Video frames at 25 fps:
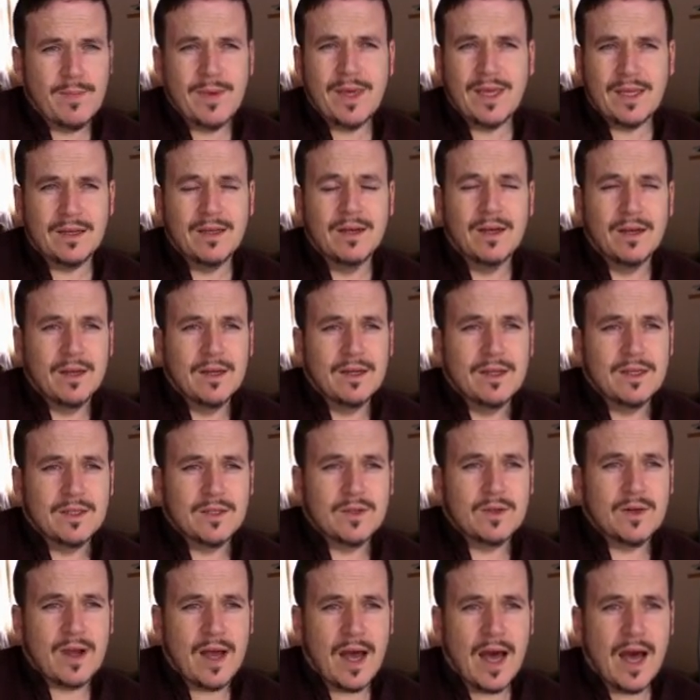I mean
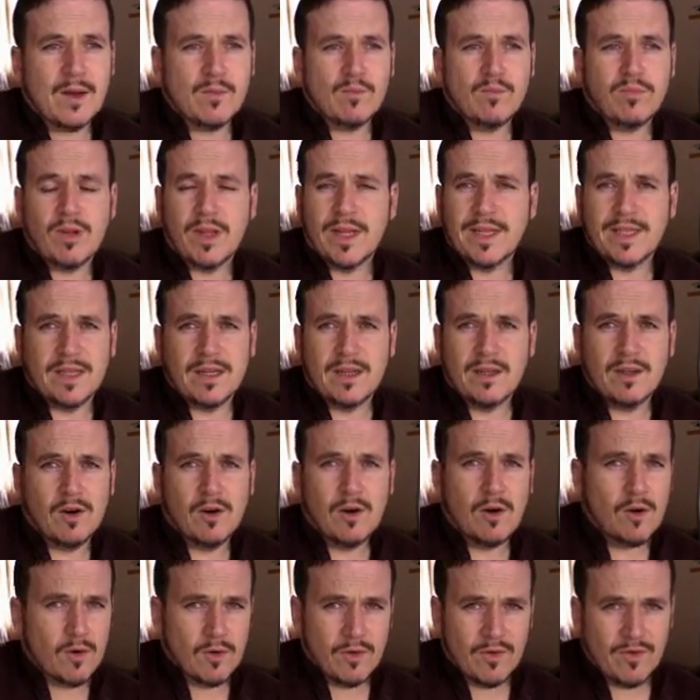sort of unpleasant,
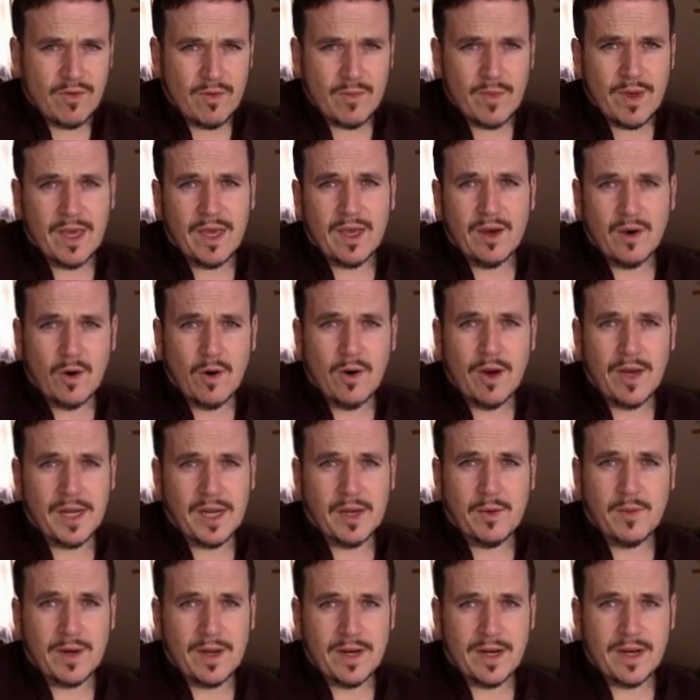not good for me or
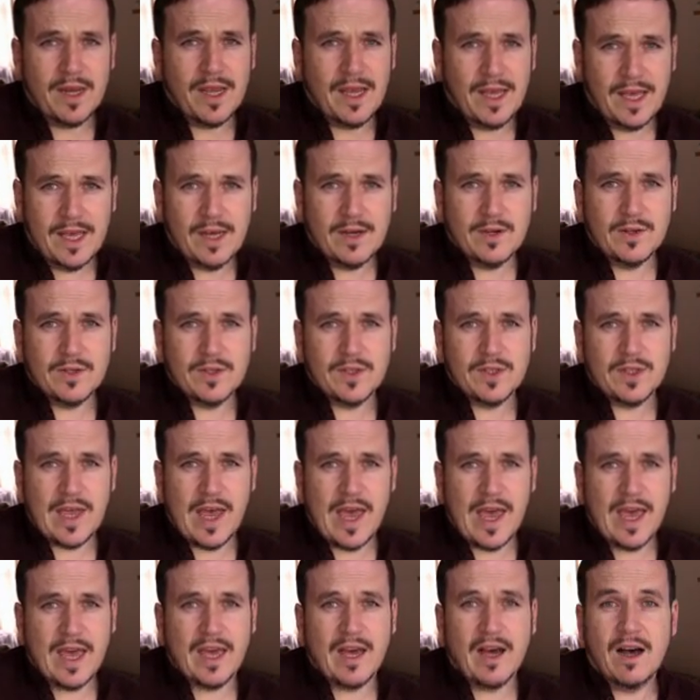anyone else
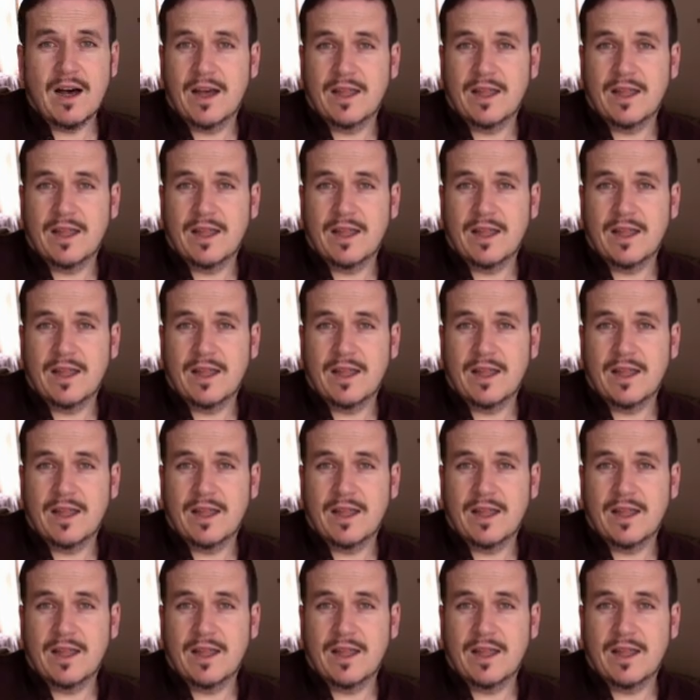anger.